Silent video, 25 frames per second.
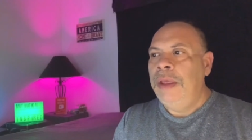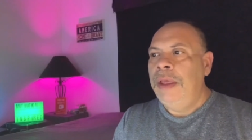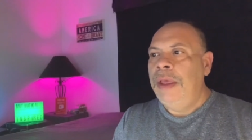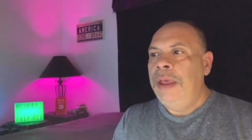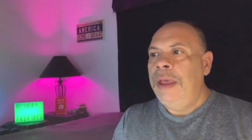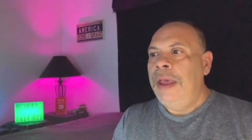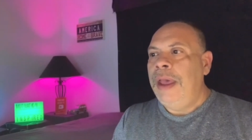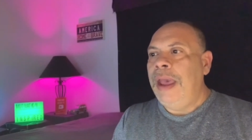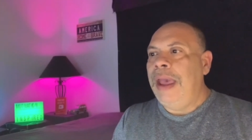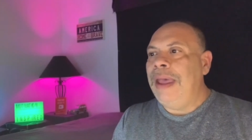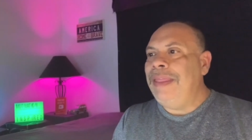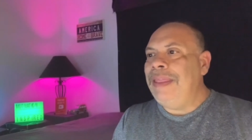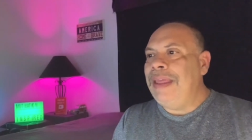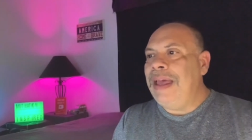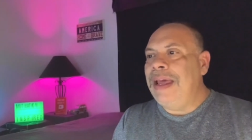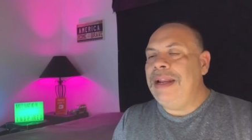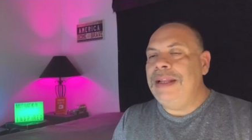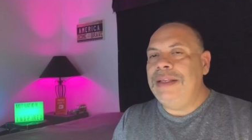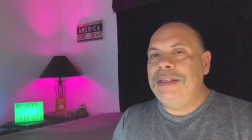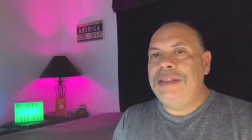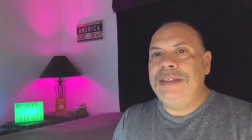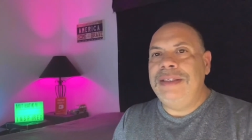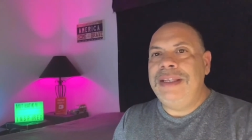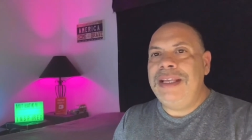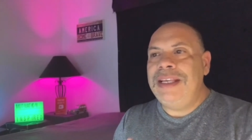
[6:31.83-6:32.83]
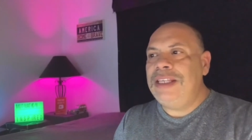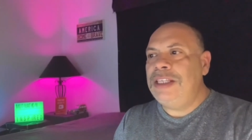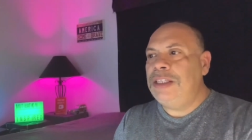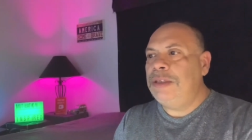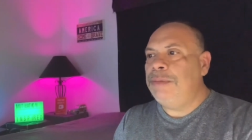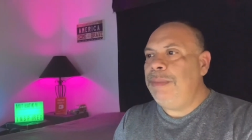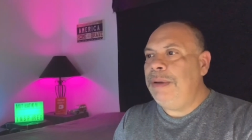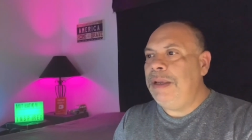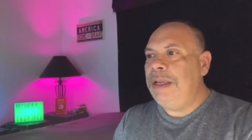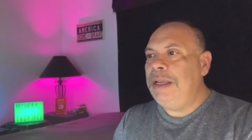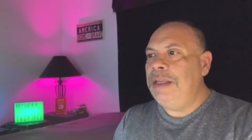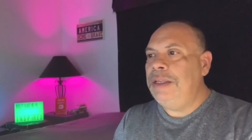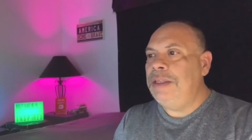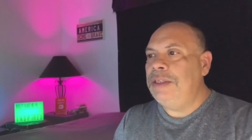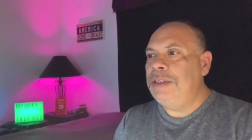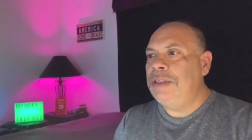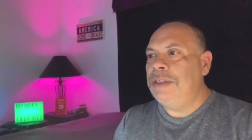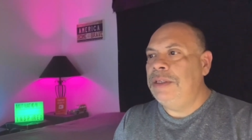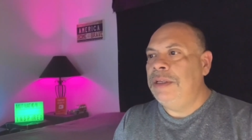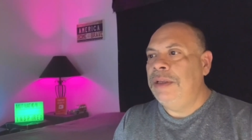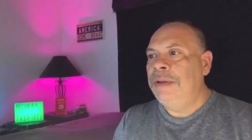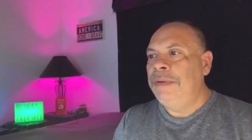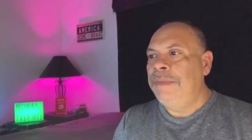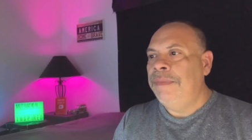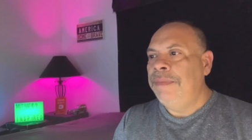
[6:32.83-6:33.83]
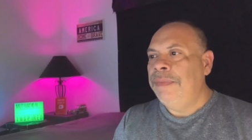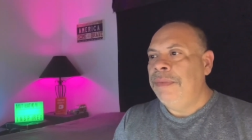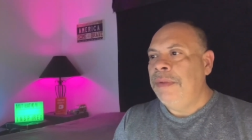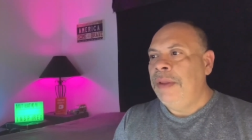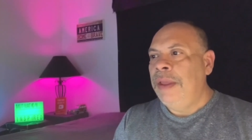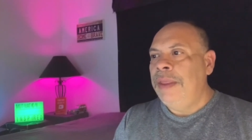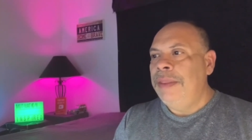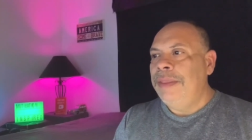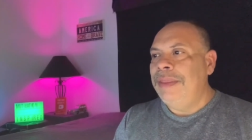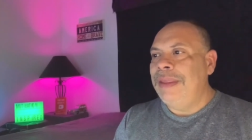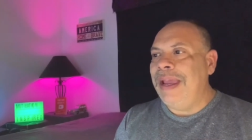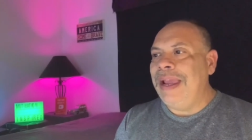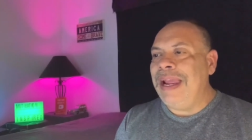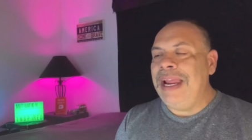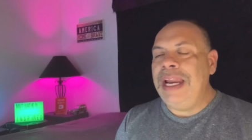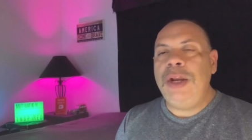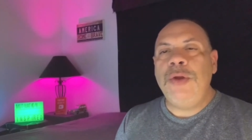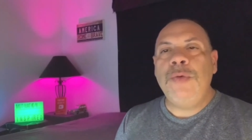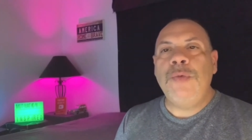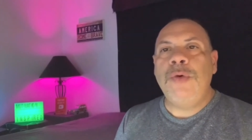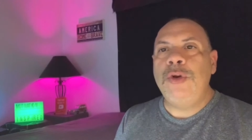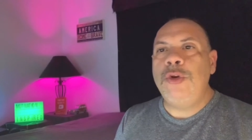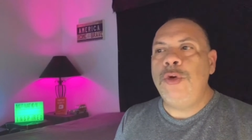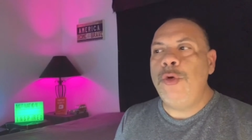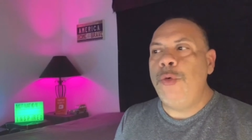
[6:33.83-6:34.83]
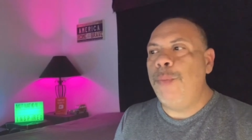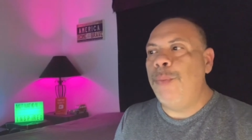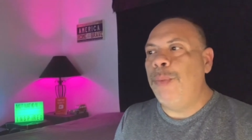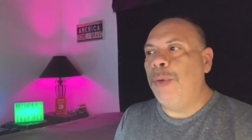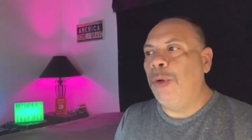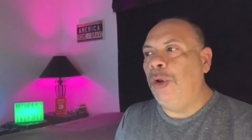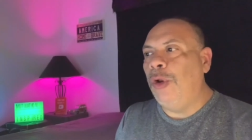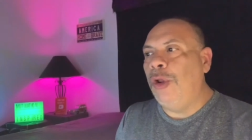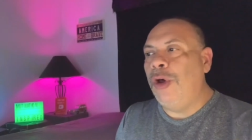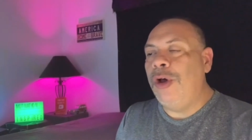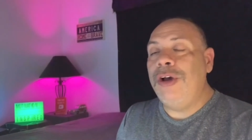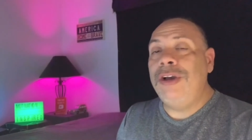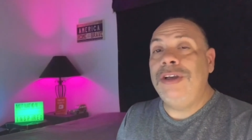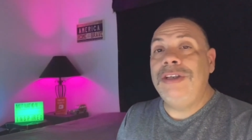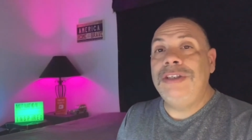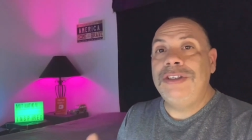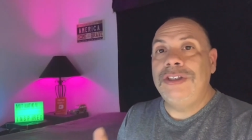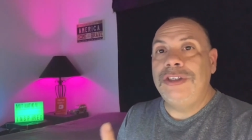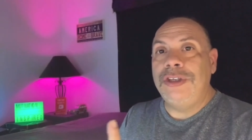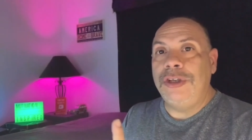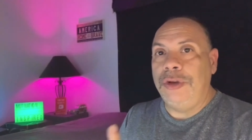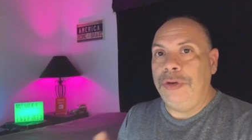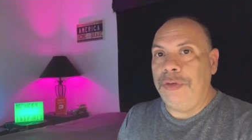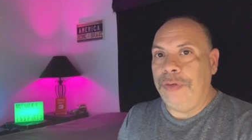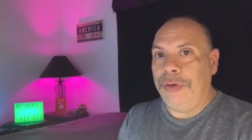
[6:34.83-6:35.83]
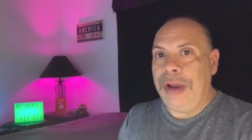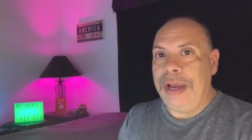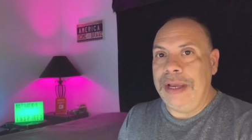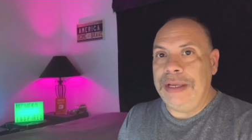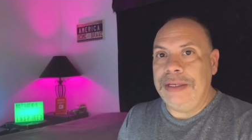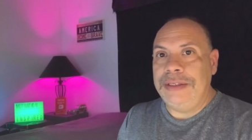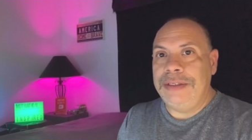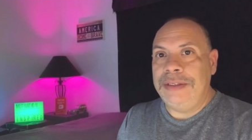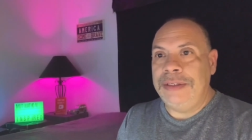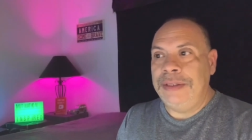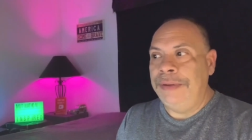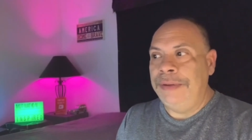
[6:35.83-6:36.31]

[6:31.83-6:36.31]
And that this means that anyone who belongs to Christ